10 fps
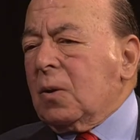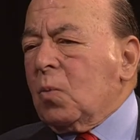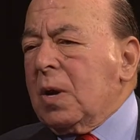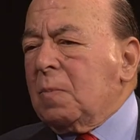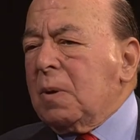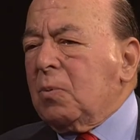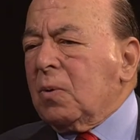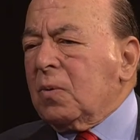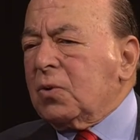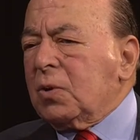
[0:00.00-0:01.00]
the way
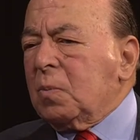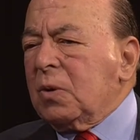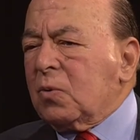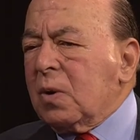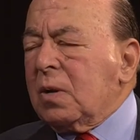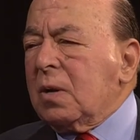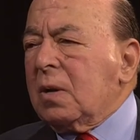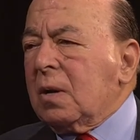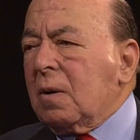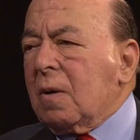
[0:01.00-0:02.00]
people should be treated
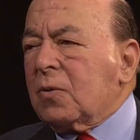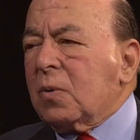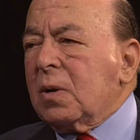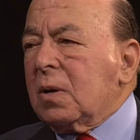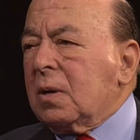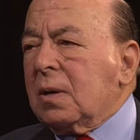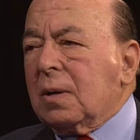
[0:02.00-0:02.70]
and are treated.